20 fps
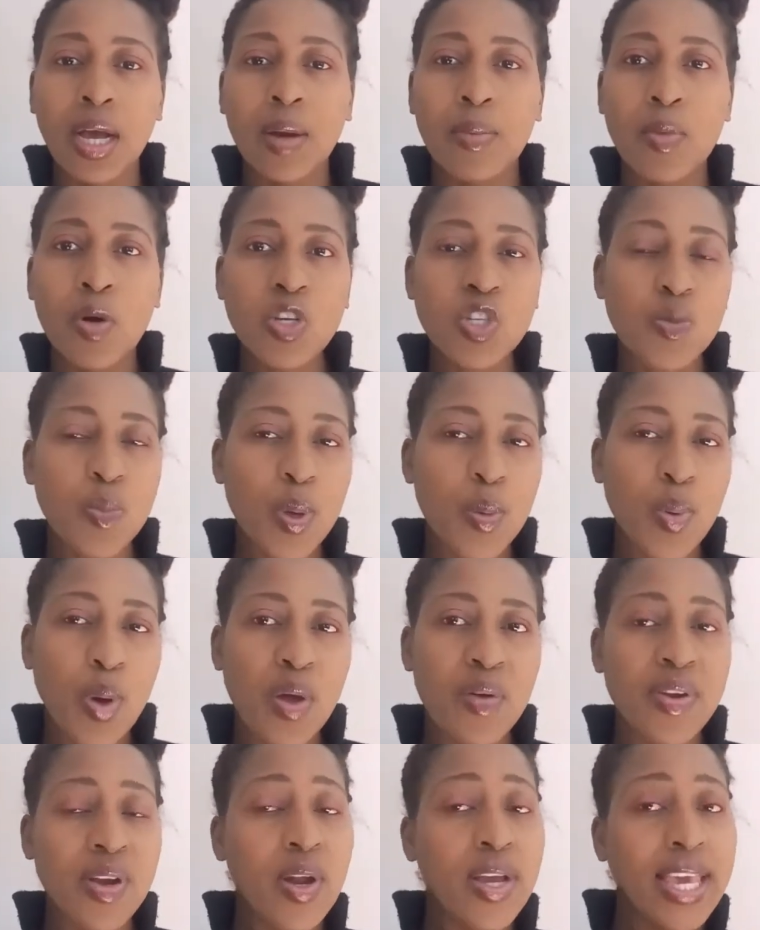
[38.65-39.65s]
Most people
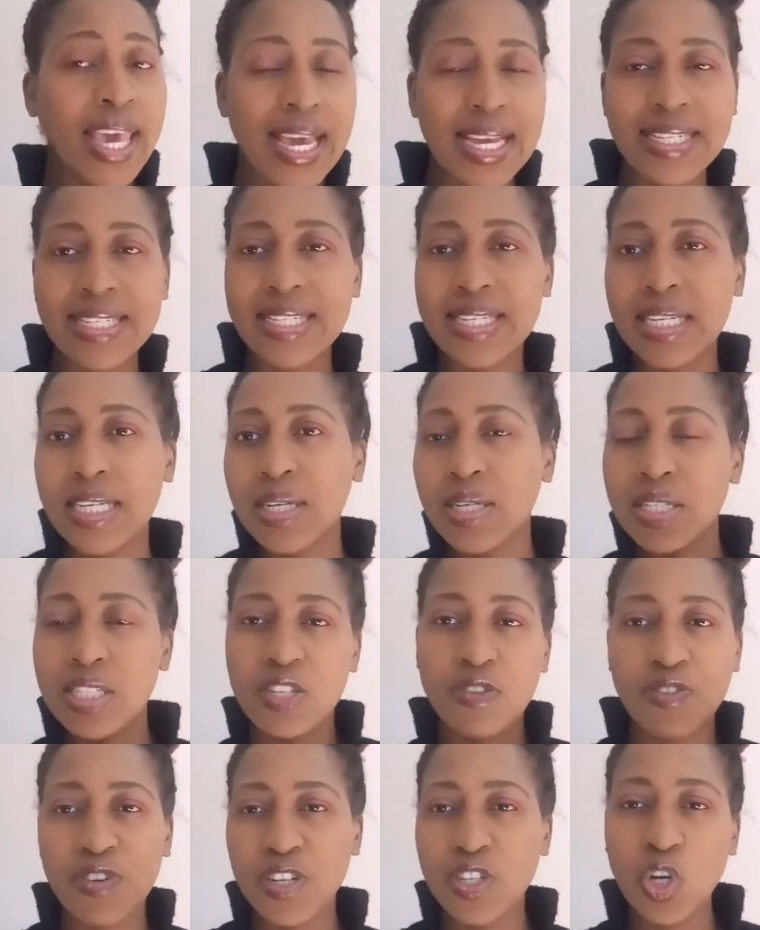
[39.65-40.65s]
are relocating in
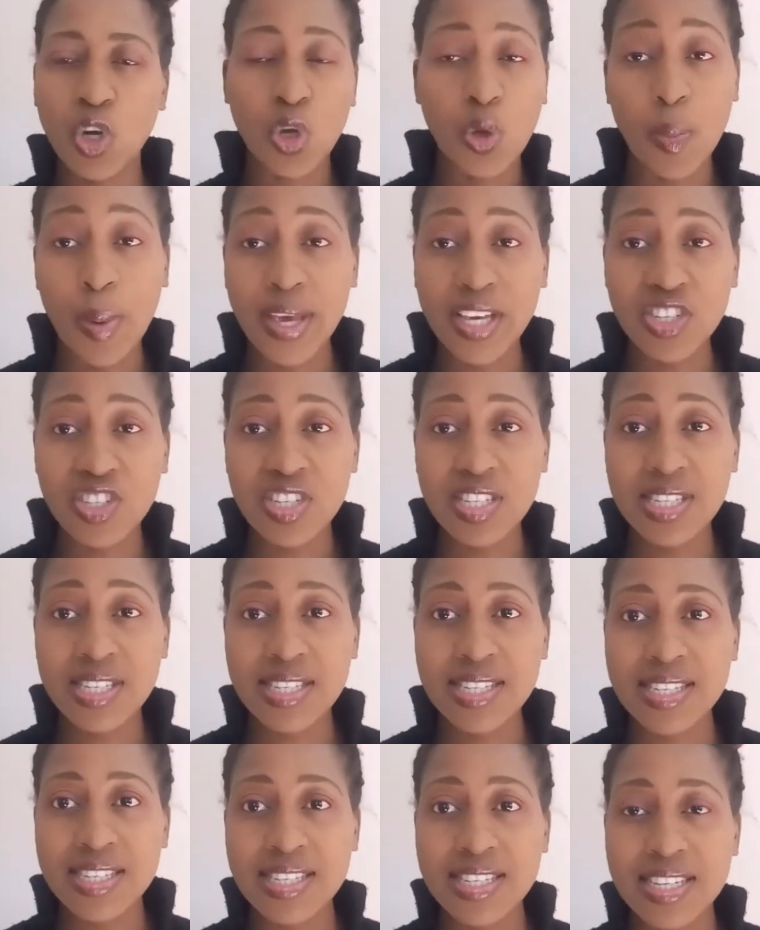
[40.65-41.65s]
different
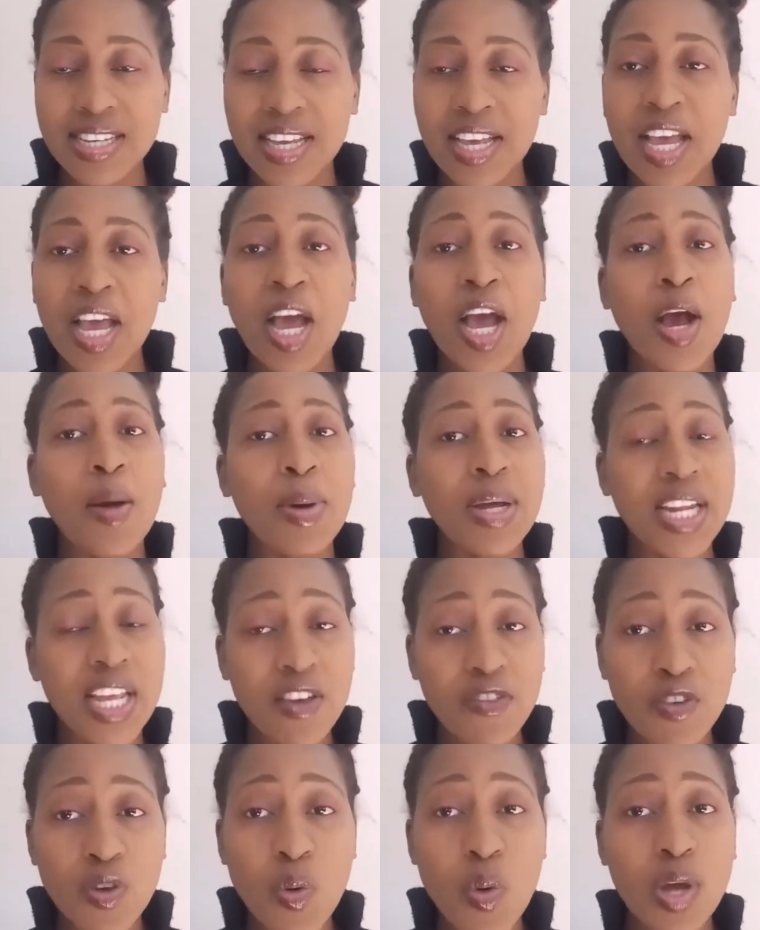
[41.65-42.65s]
occupations, but
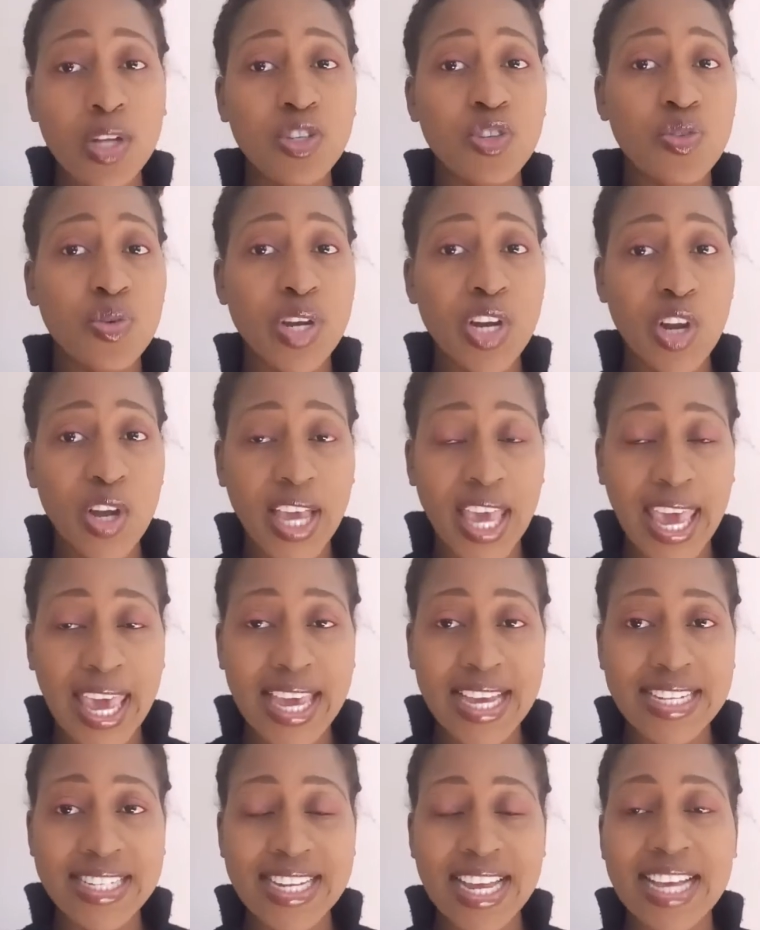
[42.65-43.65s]
if you want to
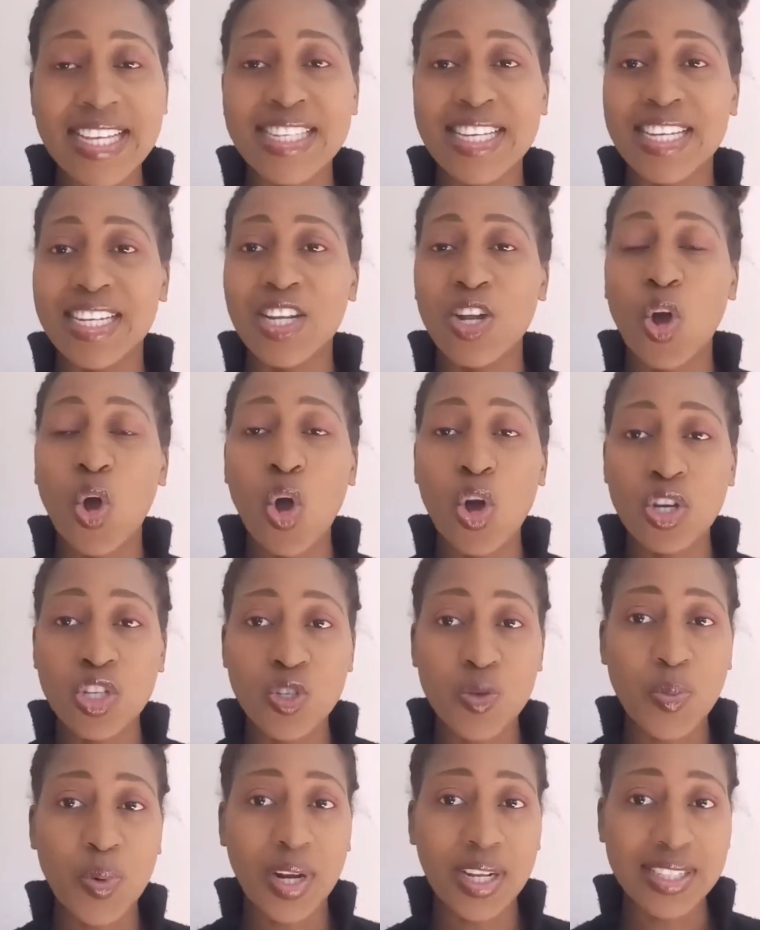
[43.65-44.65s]
relocate as an
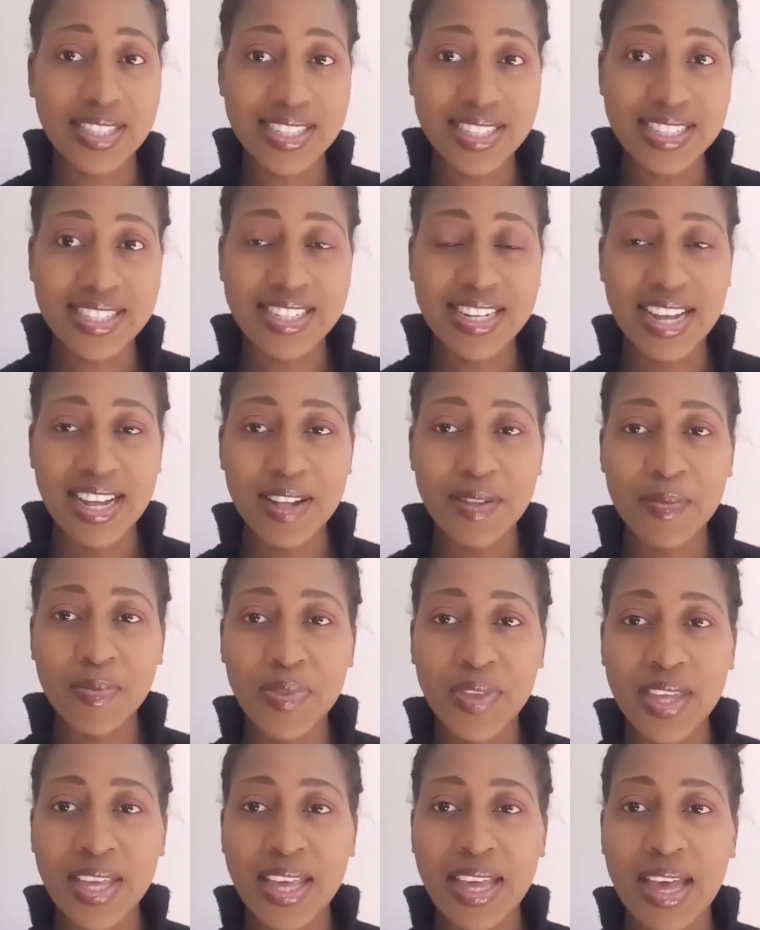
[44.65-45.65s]
OSH practitioner,
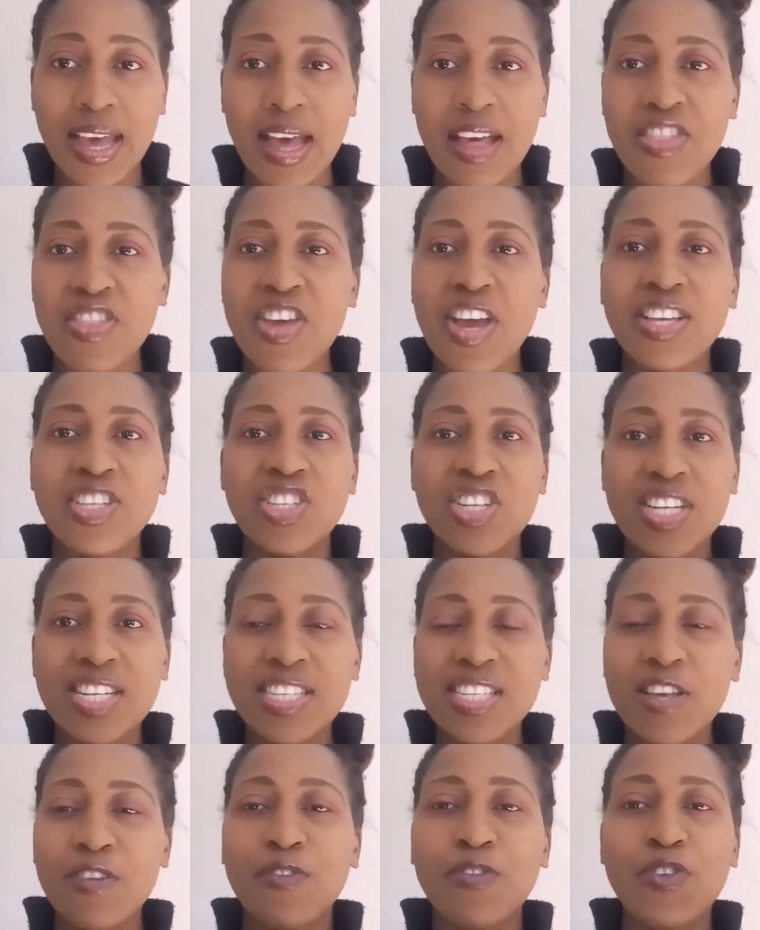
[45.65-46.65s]
there are
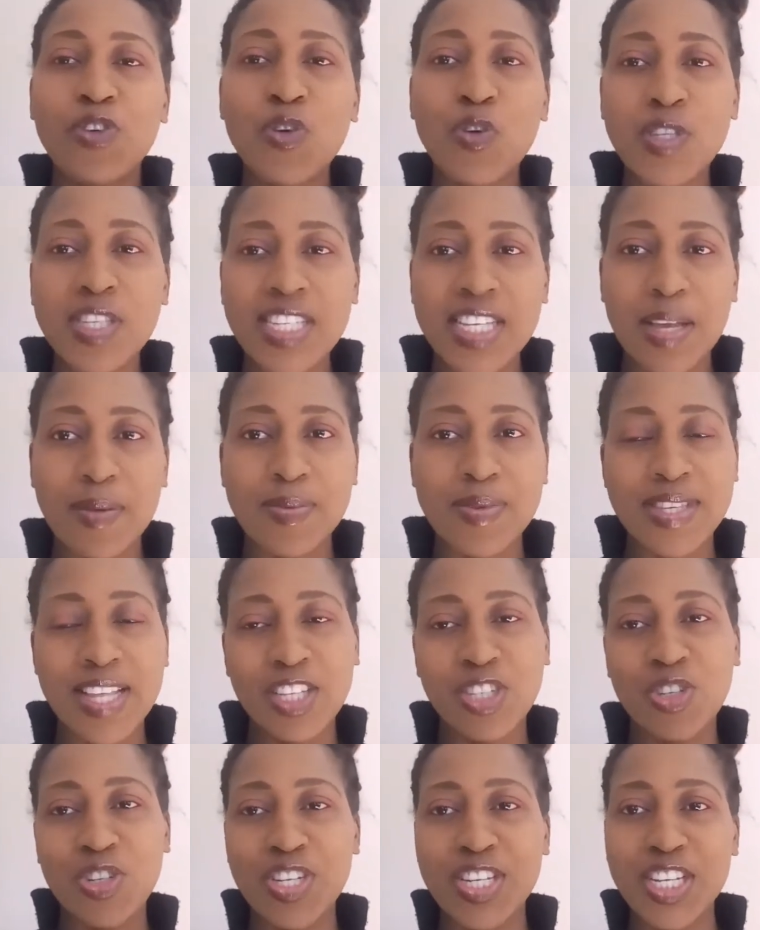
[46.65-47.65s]
just a few steps
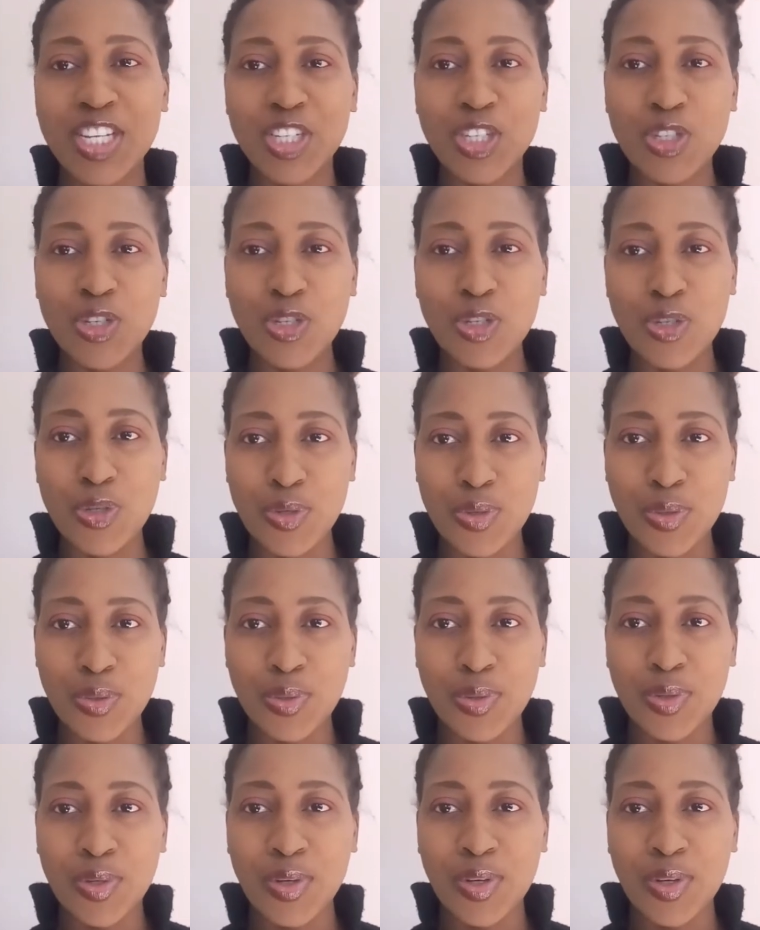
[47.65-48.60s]
that you need to do.